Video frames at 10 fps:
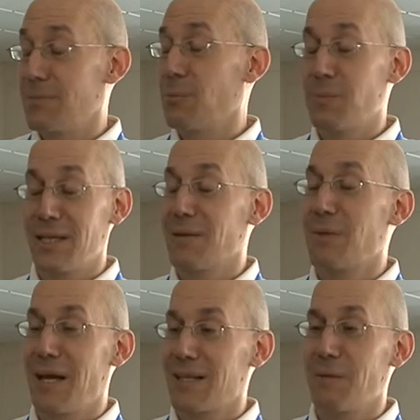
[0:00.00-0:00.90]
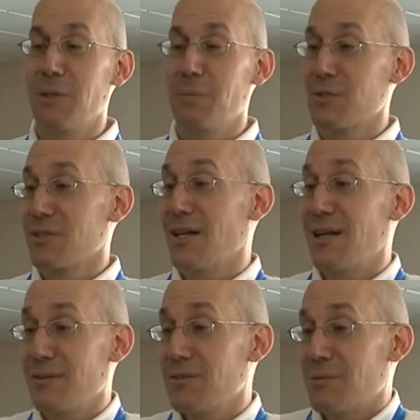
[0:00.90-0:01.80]
a big impact on people's
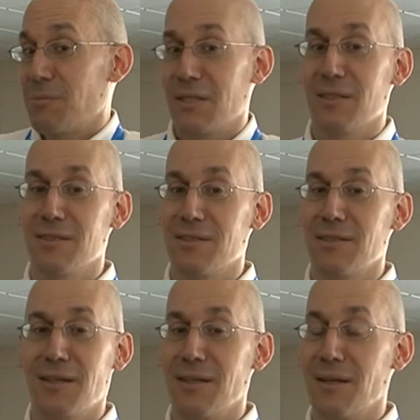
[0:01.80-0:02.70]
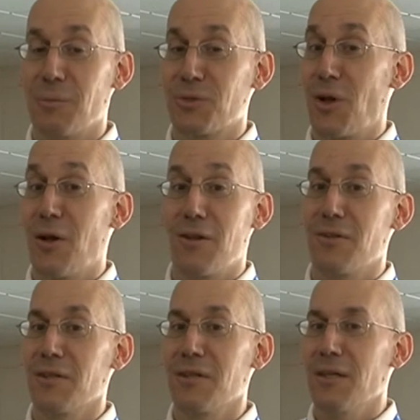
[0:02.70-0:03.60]
lives, because almost all
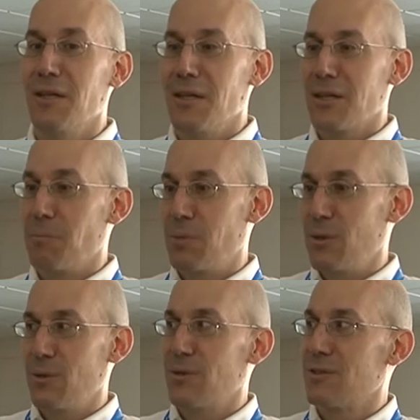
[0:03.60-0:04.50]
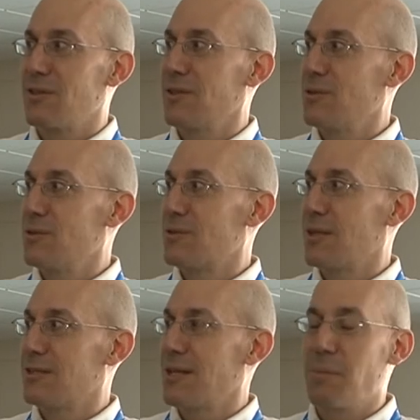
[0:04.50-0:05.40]
the computers that are used,
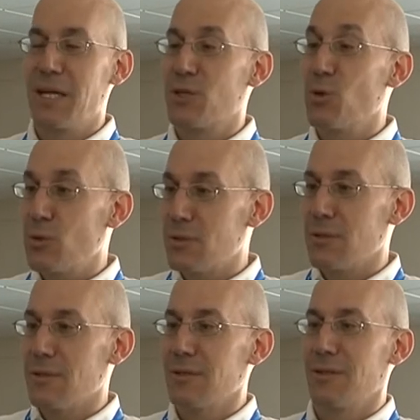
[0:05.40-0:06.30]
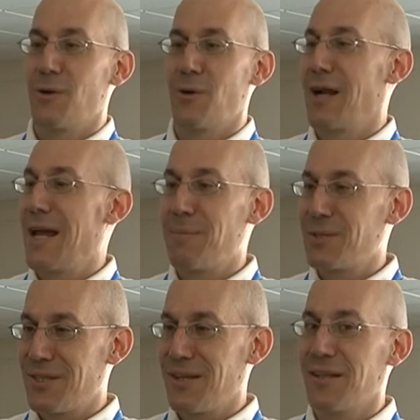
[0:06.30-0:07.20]
let's say by Google or
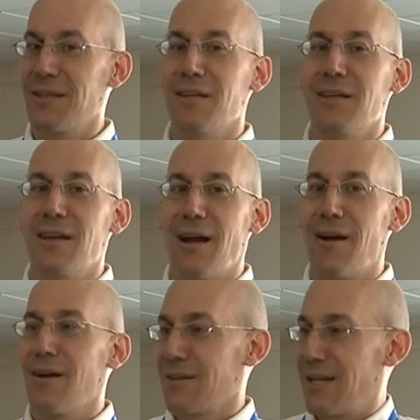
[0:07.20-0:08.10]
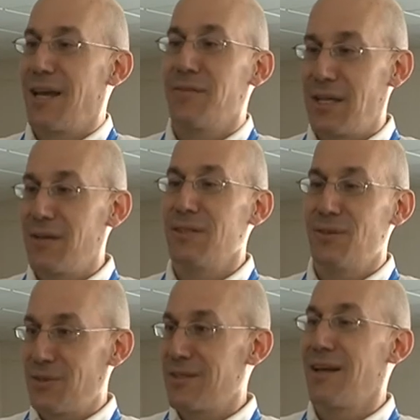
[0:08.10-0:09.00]
Amazon, are all going to have these
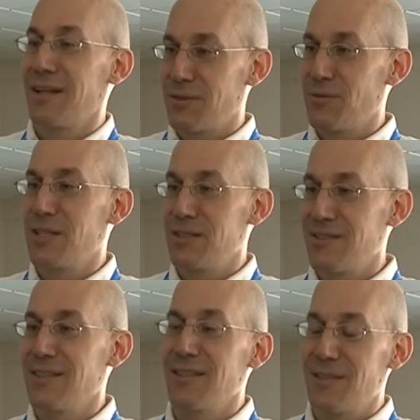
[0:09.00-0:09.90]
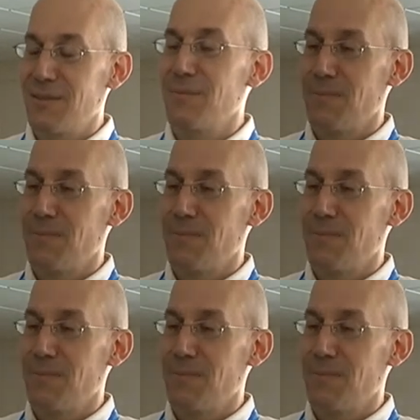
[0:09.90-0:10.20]
photonic devices in there.